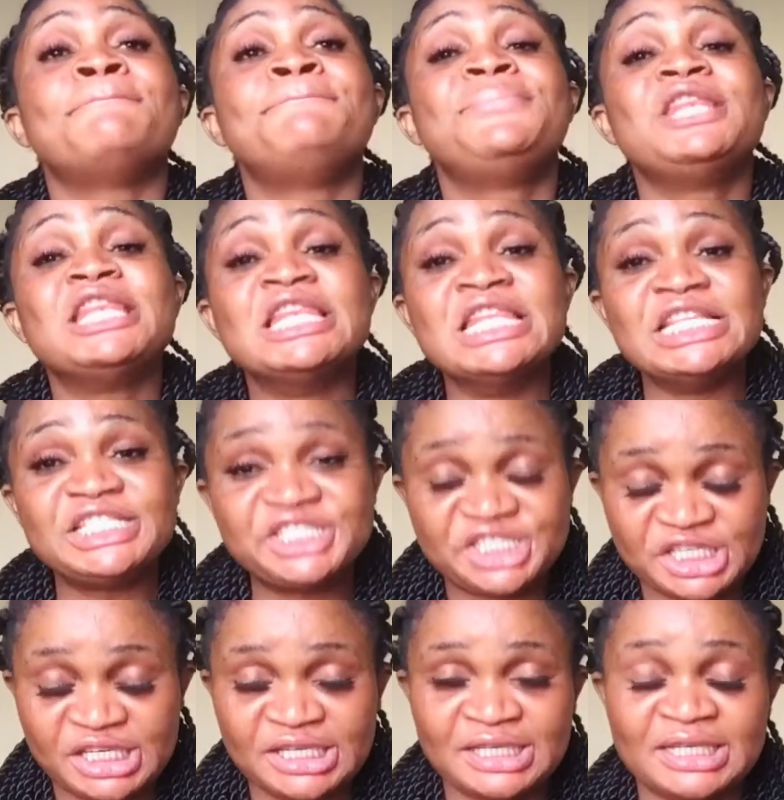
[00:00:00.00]

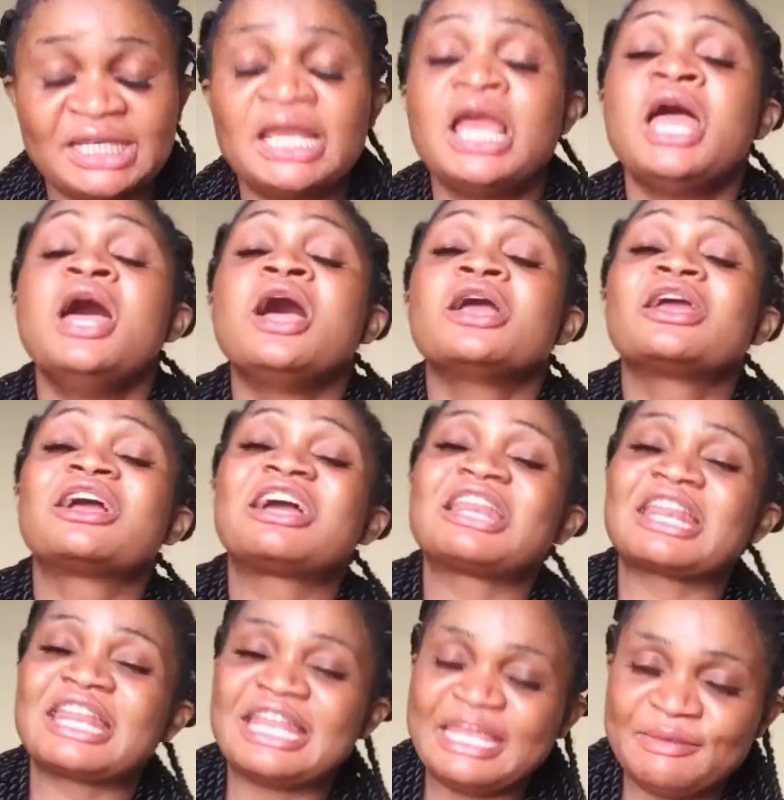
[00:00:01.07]
Bleaching
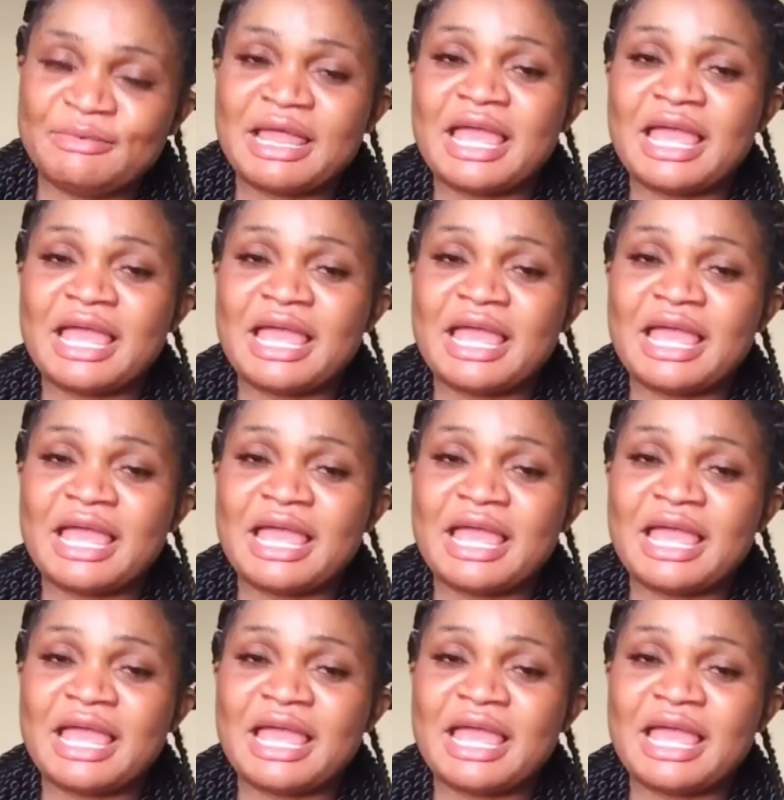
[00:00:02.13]
Cream,